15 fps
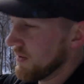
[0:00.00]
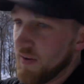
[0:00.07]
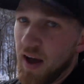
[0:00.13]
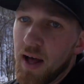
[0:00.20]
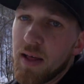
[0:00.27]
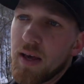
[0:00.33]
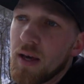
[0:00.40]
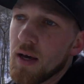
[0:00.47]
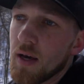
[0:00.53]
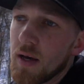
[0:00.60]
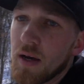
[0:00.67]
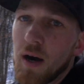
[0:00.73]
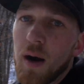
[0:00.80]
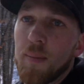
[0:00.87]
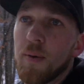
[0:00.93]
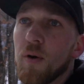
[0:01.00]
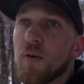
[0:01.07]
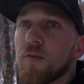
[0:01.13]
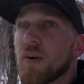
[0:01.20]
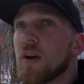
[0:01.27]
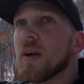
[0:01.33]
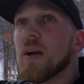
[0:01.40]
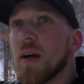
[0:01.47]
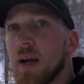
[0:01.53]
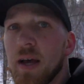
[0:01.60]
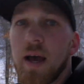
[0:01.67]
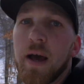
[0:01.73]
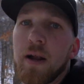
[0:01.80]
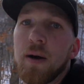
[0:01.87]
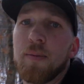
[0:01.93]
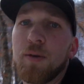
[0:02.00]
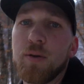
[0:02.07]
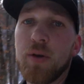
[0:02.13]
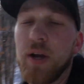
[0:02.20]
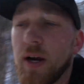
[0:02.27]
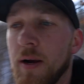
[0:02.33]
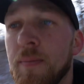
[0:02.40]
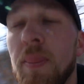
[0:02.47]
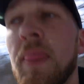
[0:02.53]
valley, up over, and up through here.